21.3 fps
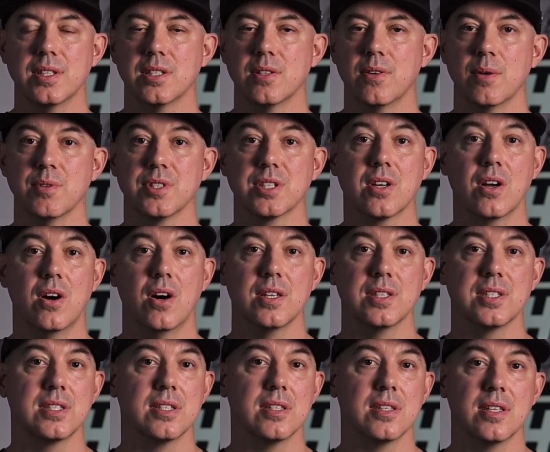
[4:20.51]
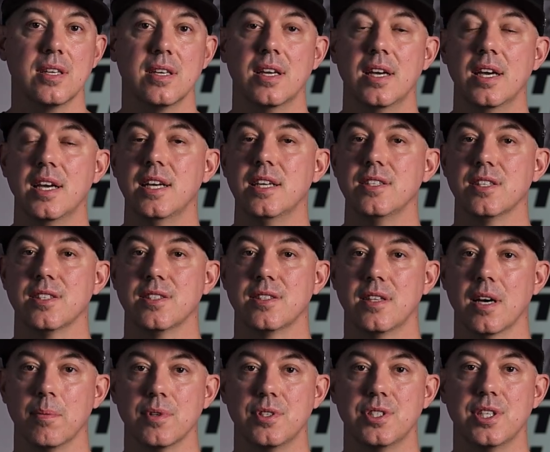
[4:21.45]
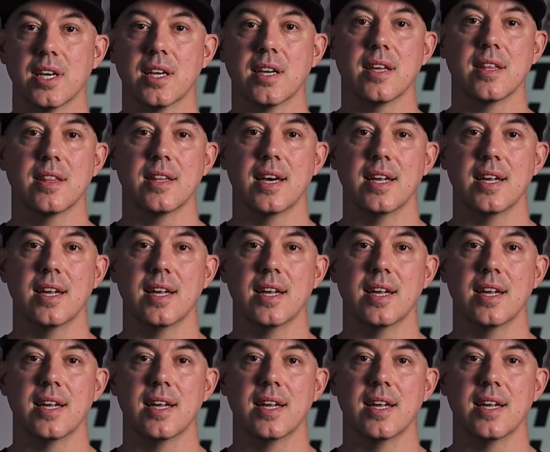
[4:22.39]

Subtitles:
So I was constantly just double checking